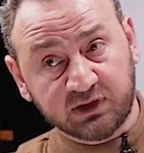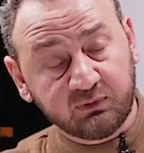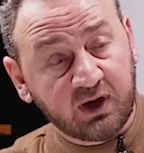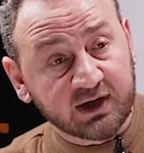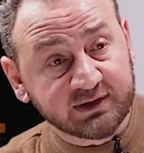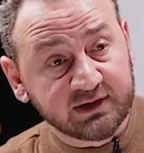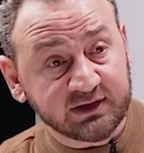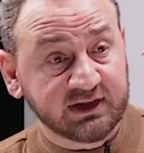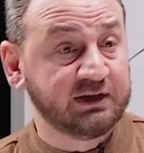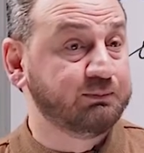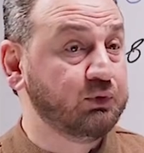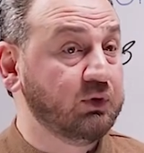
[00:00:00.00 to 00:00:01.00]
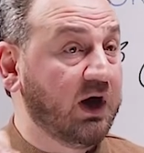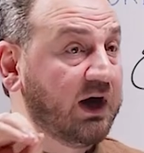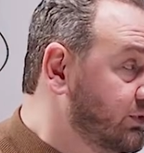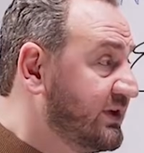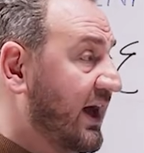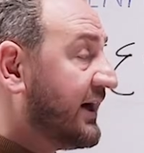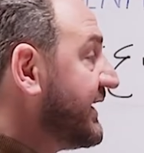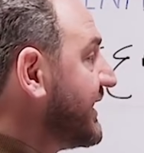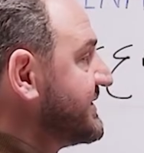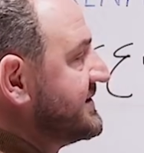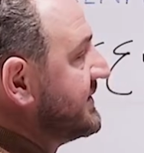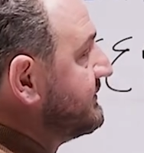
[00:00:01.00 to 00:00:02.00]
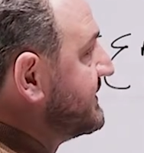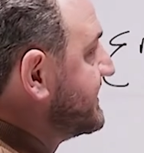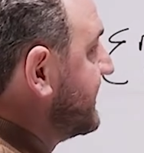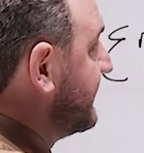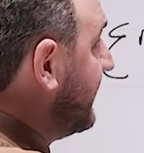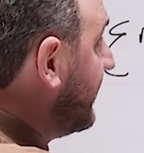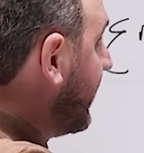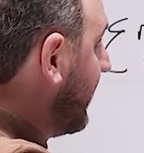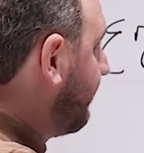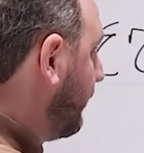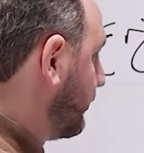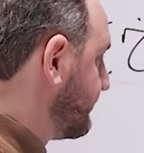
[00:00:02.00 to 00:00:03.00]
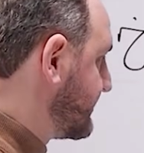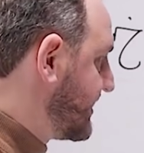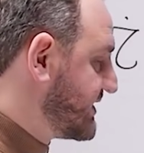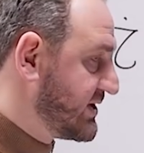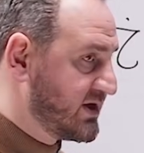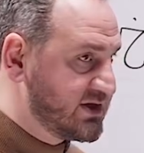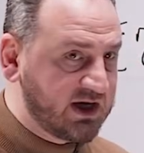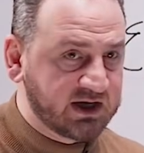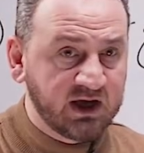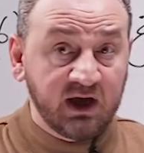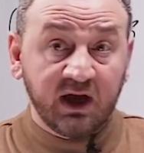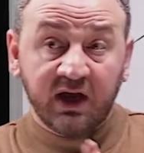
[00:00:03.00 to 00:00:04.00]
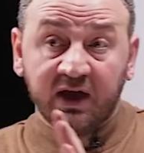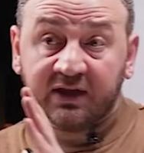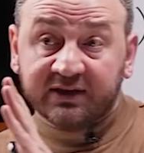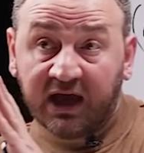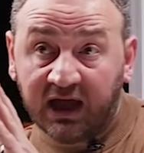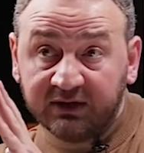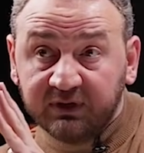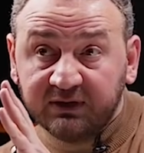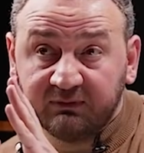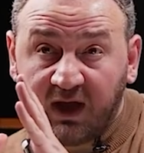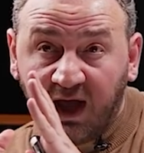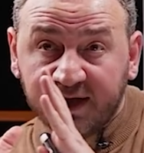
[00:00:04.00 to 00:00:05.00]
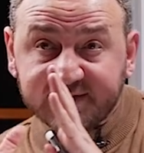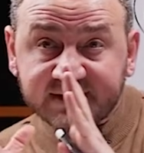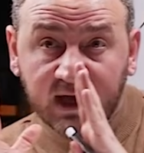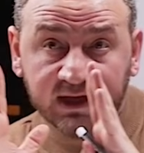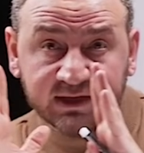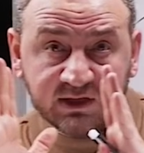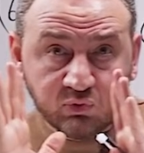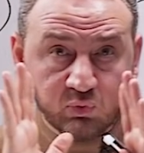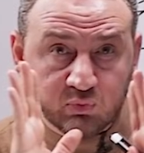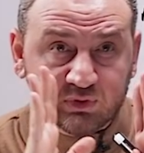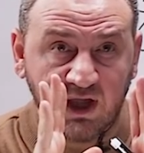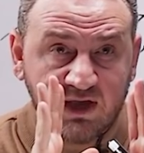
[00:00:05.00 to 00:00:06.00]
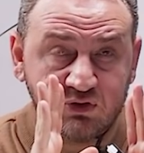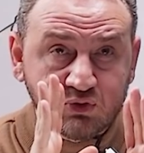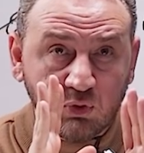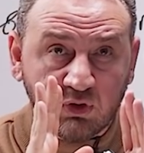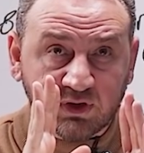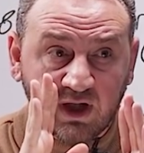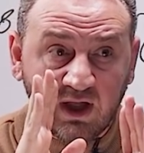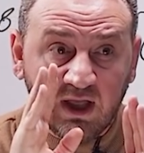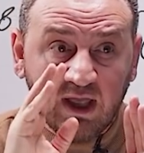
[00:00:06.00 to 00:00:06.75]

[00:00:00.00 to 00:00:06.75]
which is our main rule. This will often come up in our other lessons too. What happens if any of the 6 letters